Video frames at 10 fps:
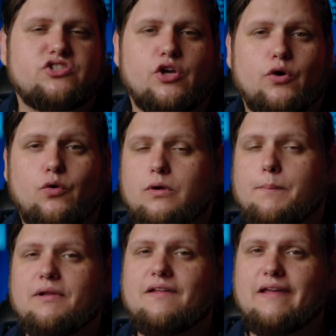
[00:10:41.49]
So
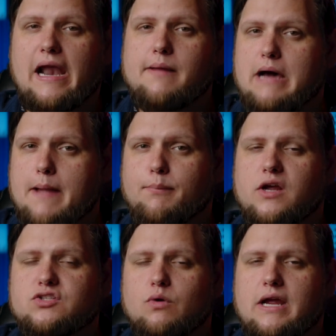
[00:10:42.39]
completely out of my
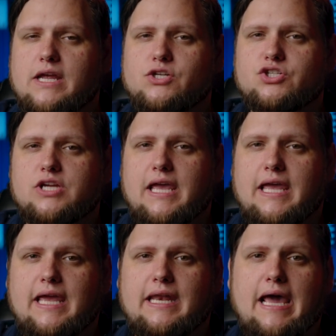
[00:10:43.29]
price range
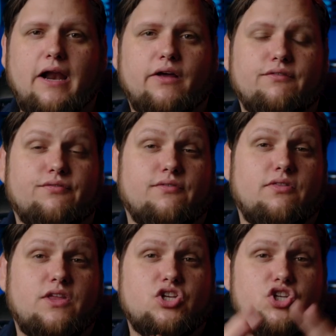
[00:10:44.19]
and out of
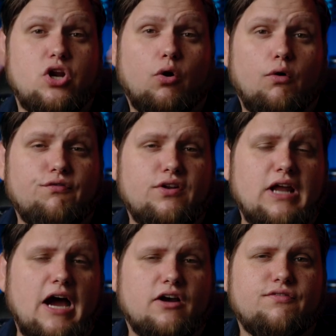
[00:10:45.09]
the general
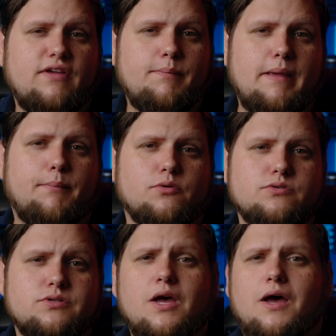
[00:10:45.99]
photography
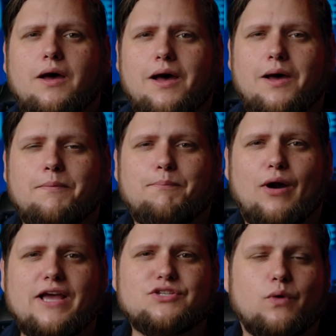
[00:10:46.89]
people's
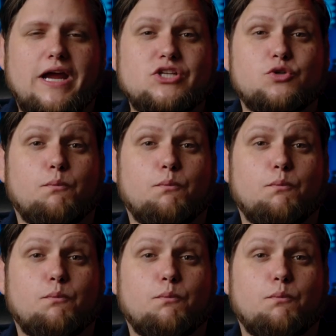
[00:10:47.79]
price range.